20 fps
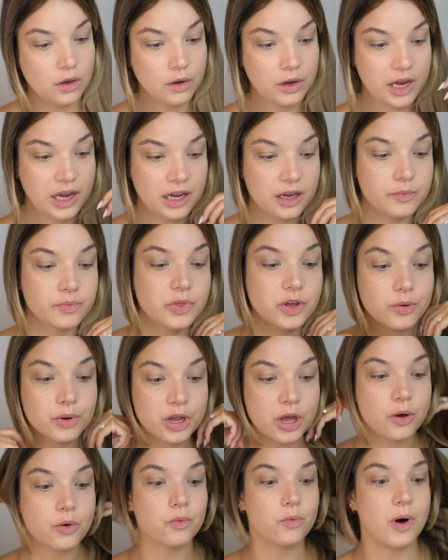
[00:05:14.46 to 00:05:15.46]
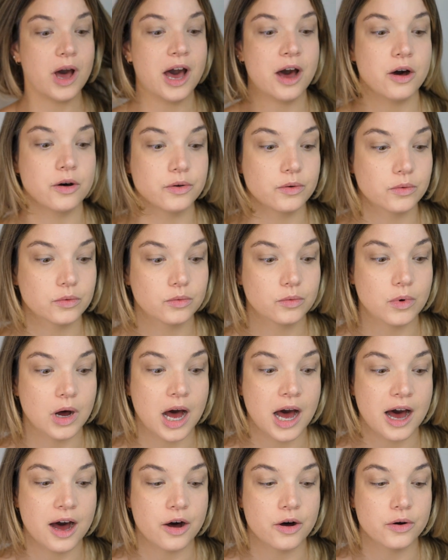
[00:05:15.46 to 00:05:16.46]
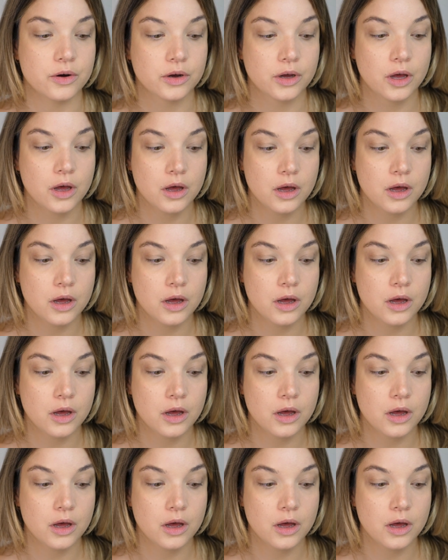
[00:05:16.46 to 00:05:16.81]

Okay, there we go. Wow, wow.